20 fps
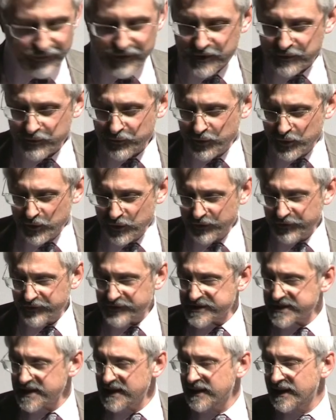of the
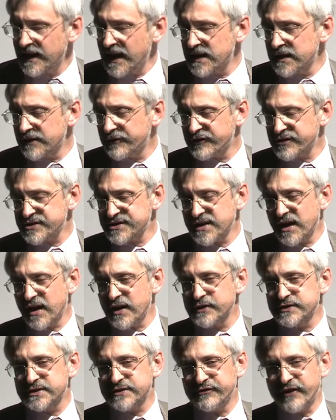roofs and the
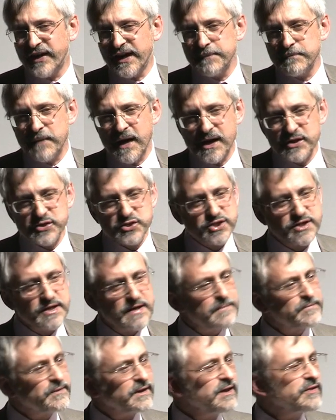facades very
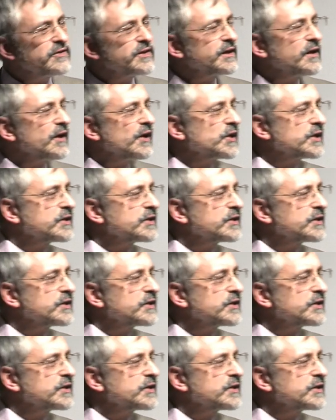much in the